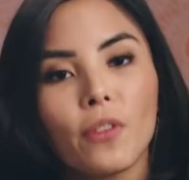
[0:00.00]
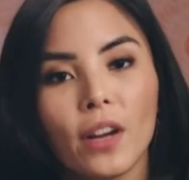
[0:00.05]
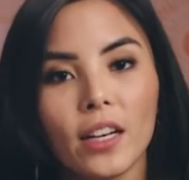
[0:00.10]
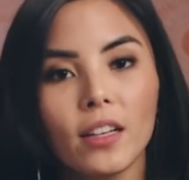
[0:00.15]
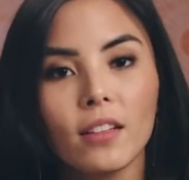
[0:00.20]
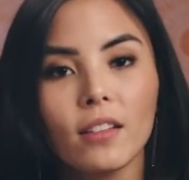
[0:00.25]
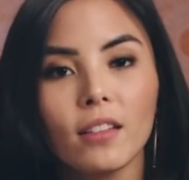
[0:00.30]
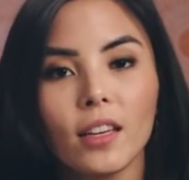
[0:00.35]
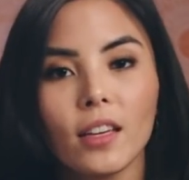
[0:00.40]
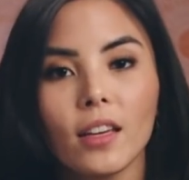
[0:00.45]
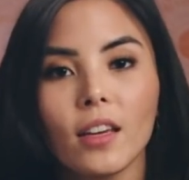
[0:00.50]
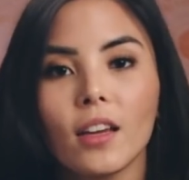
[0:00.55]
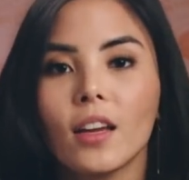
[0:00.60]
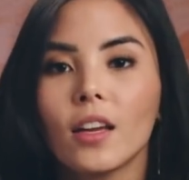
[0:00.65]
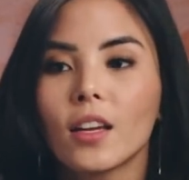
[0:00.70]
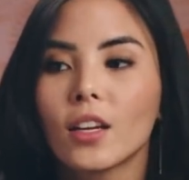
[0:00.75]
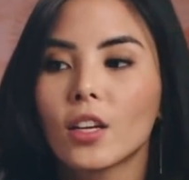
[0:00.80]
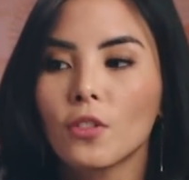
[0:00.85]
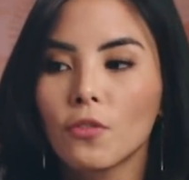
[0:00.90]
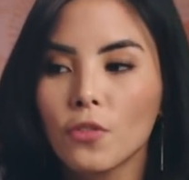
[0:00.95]
finally,
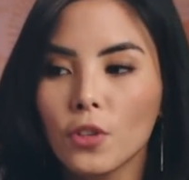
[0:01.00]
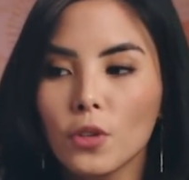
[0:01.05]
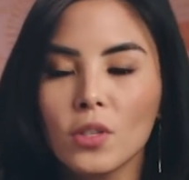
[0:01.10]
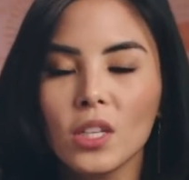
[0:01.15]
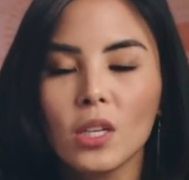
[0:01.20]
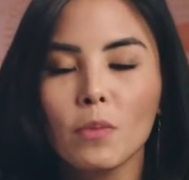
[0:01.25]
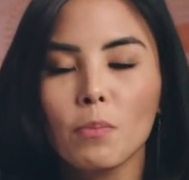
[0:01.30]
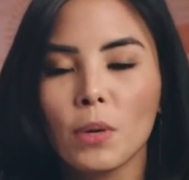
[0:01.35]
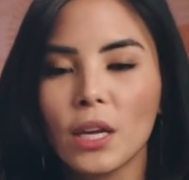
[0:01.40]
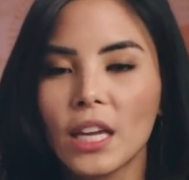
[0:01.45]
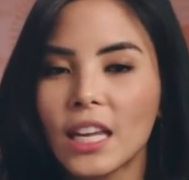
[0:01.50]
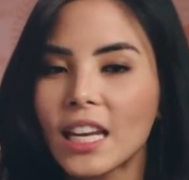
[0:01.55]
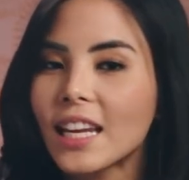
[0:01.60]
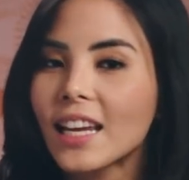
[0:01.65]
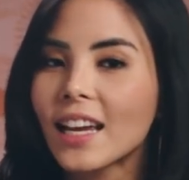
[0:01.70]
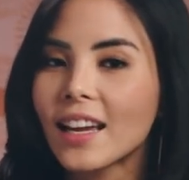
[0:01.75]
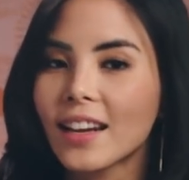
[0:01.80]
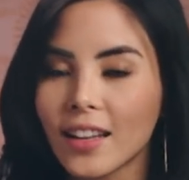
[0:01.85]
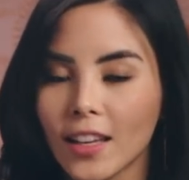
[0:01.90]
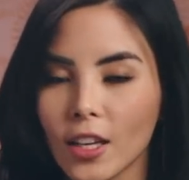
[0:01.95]
confusing pity
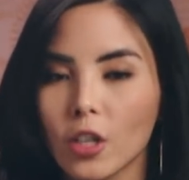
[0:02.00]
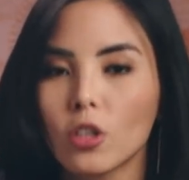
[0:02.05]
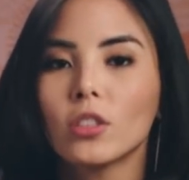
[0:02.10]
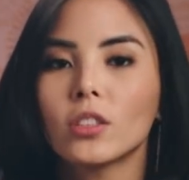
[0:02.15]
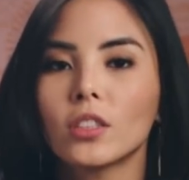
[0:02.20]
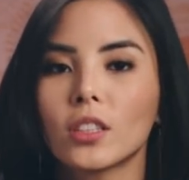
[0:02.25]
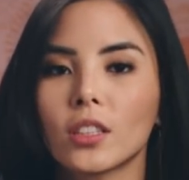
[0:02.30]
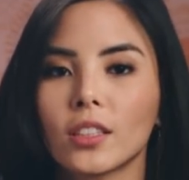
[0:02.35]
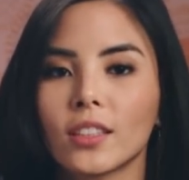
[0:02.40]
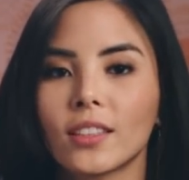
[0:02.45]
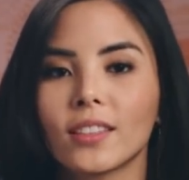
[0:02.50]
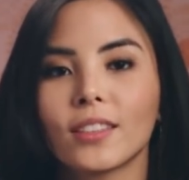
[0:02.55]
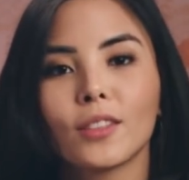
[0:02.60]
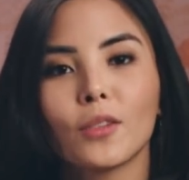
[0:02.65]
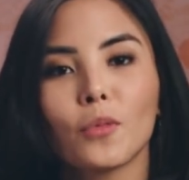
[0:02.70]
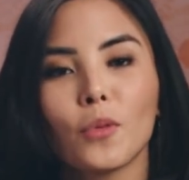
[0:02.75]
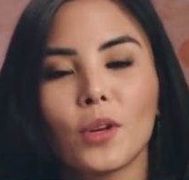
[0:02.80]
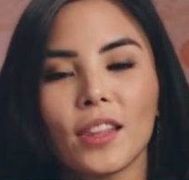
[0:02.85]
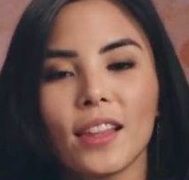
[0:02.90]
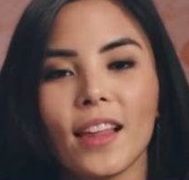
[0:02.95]
and guilt
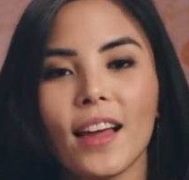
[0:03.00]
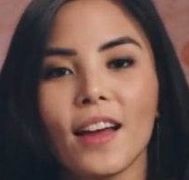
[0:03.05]
with